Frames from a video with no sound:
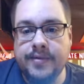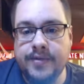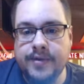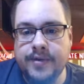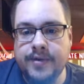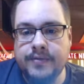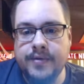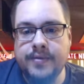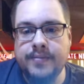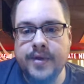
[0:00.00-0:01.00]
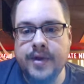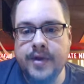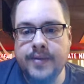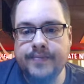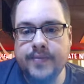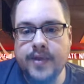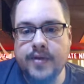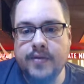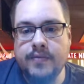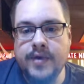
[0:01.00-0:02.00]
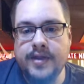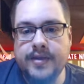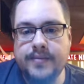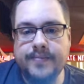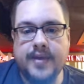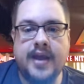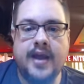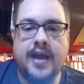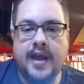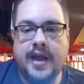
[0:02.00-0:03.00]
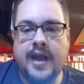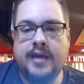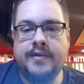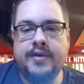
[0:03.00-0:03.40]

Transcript: We'll go to room width. And